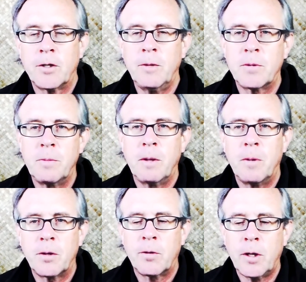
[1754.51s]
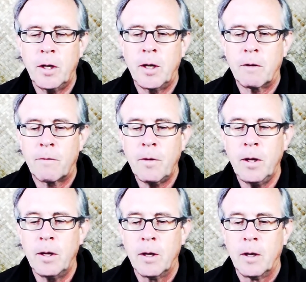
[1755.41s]
It seems to be a bit tricky to get
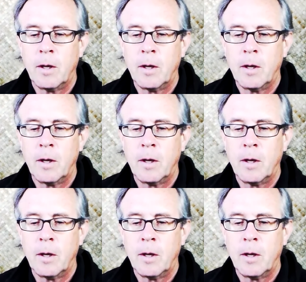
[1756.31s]
free